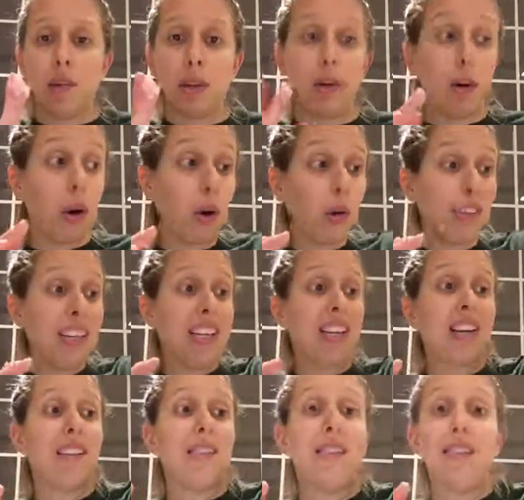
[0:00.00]
You only
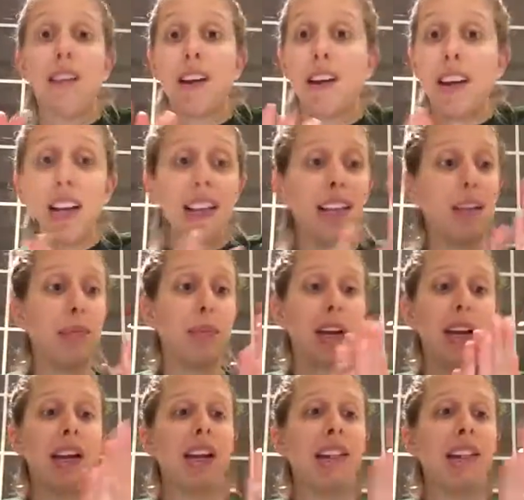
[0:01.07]
need a very little bit.